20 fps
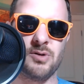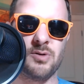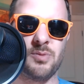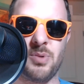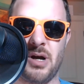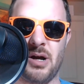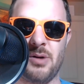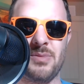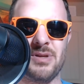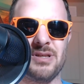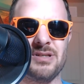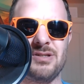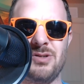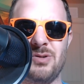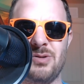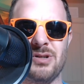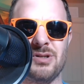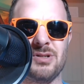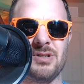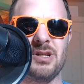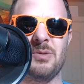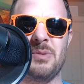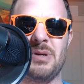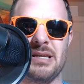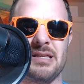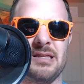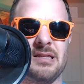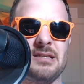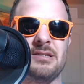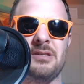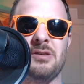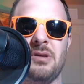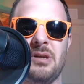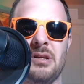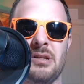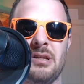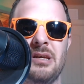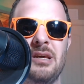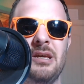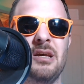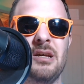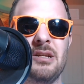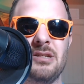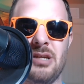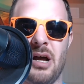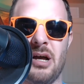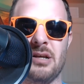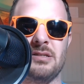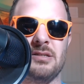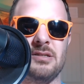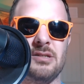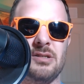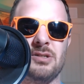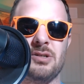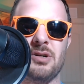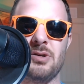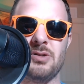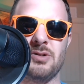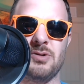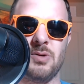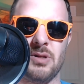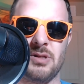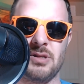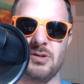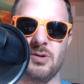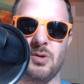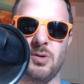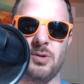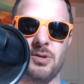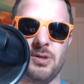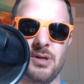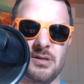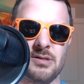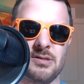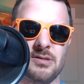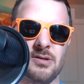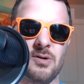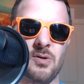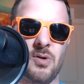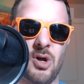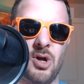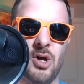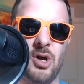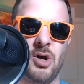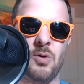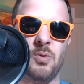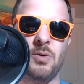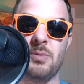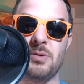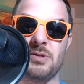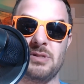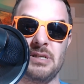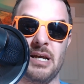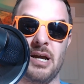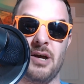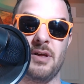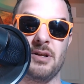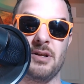The problem is, there's going to be a zillion tosses and turns throughout this whole thing. So we will see how that